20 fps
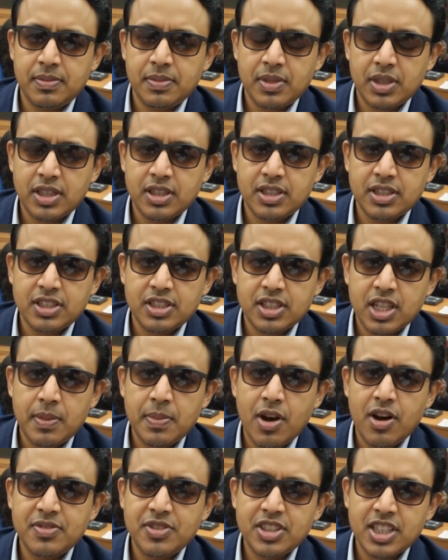the sum
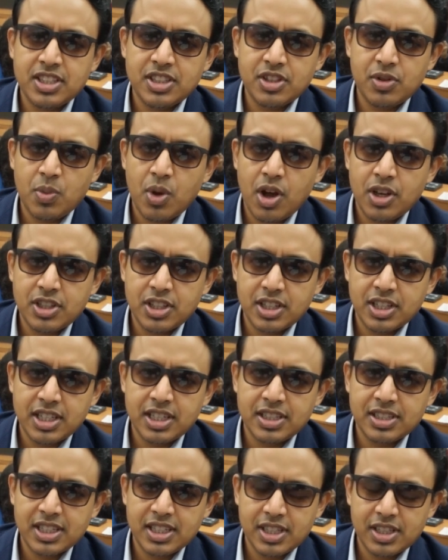of these
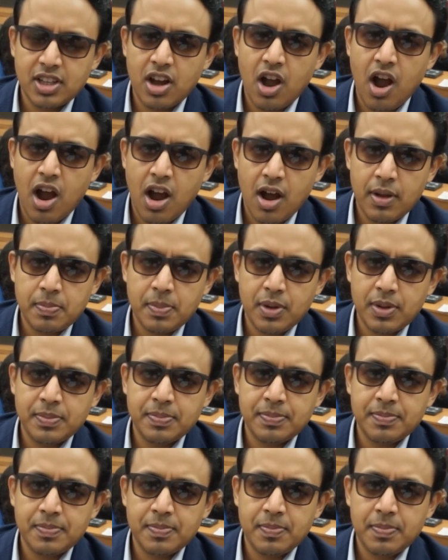quantities as carb,
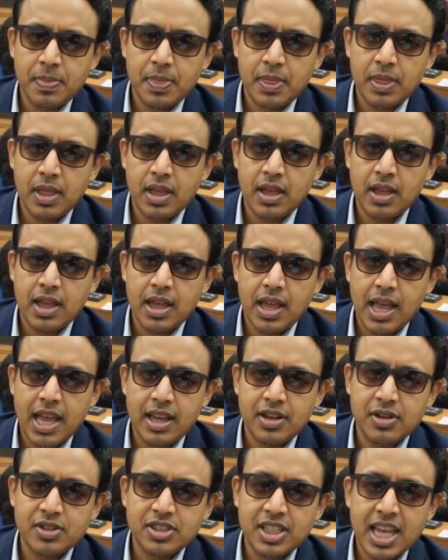
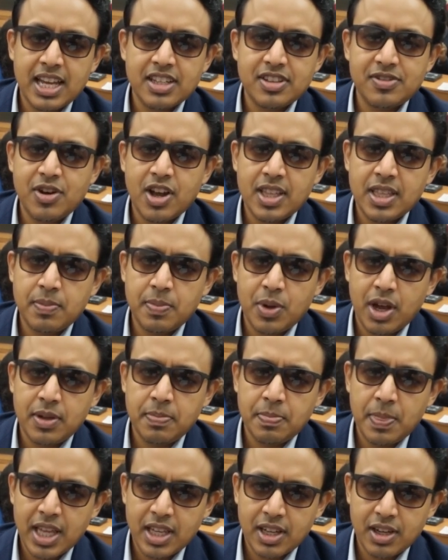and to satisfy the bread
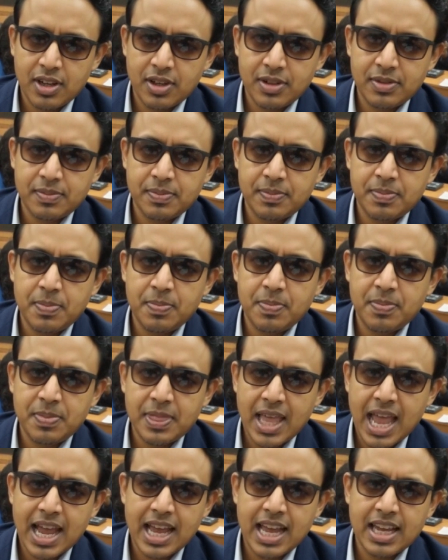maker,
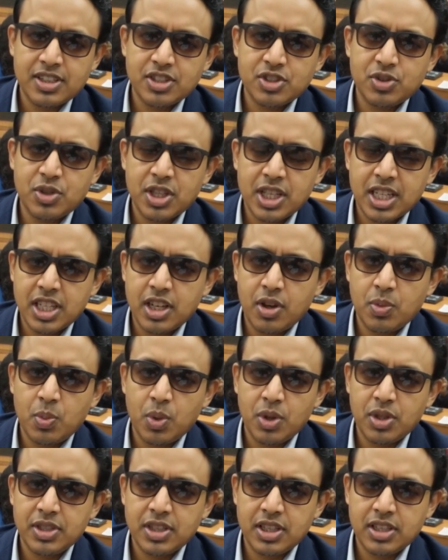that has to
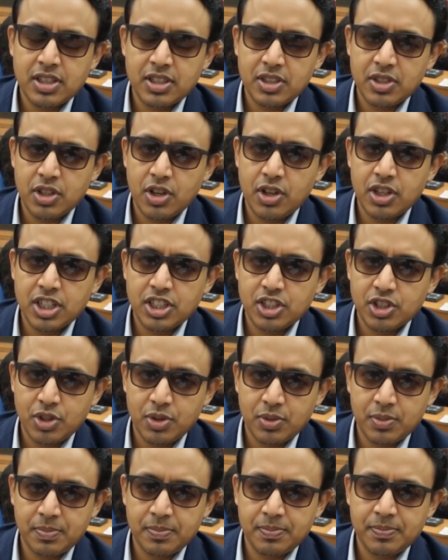equal this
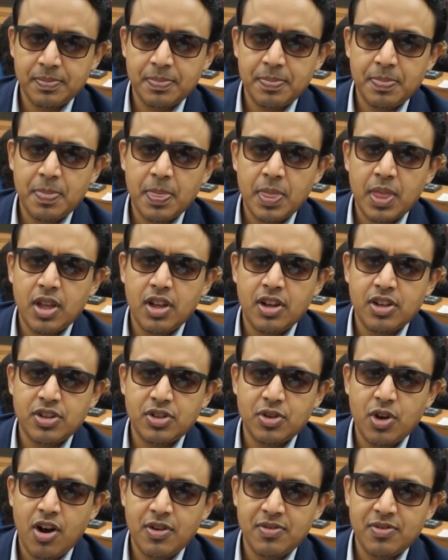32.
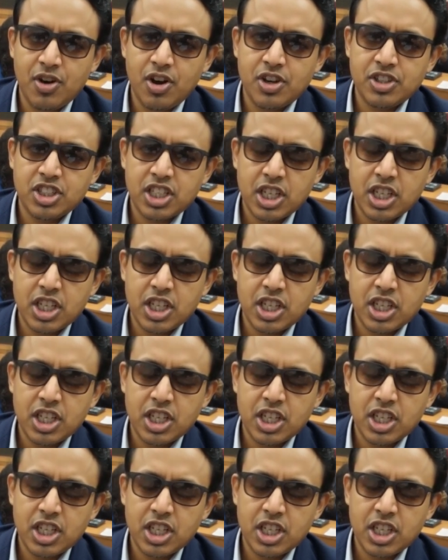So our first